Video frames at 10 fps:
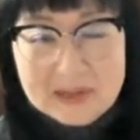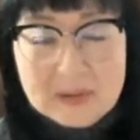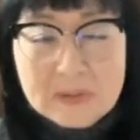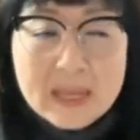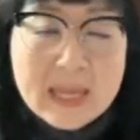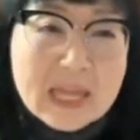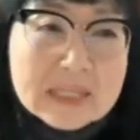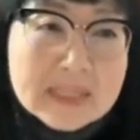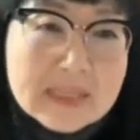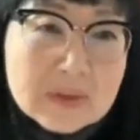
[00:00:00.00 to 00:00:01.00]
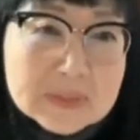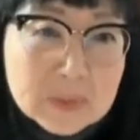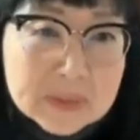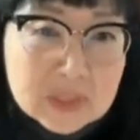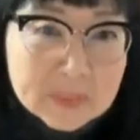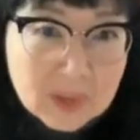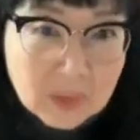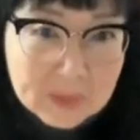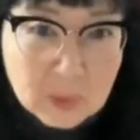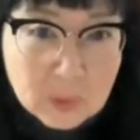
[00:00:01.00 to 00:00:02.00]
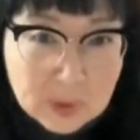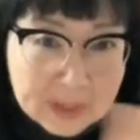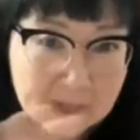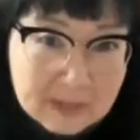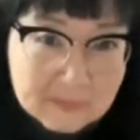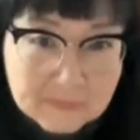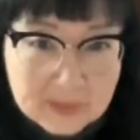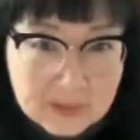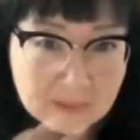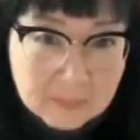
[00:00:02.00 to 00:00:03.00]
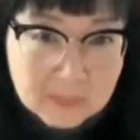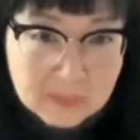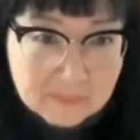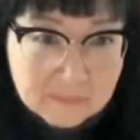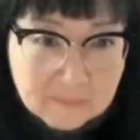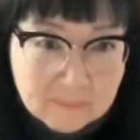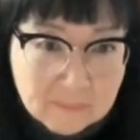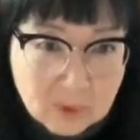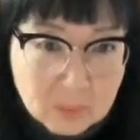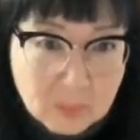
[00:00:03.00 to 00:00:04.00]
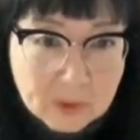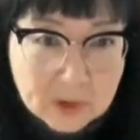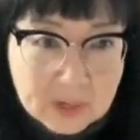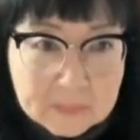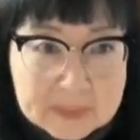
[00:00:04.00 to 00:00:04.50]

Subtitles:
Okay, and there's going to be a recording of the formal part up